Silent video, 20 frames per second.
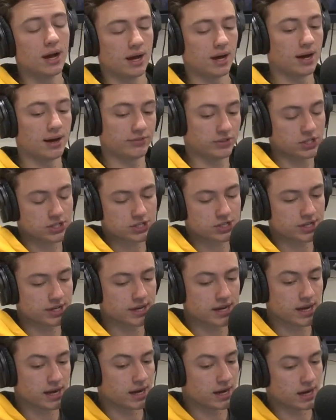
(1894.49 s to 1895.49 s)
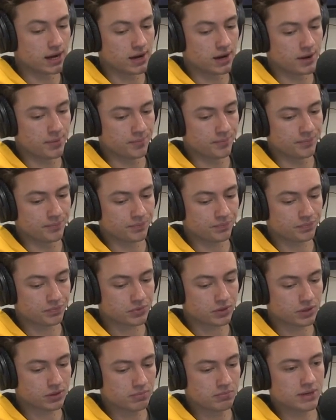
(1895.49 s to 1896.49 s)
obviously, um,
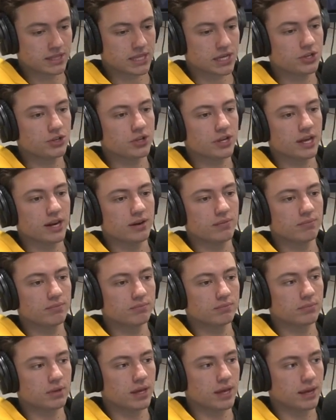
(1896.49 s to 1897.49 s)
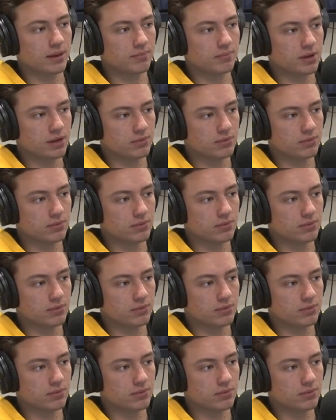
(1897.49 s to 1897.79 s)
but then you get a,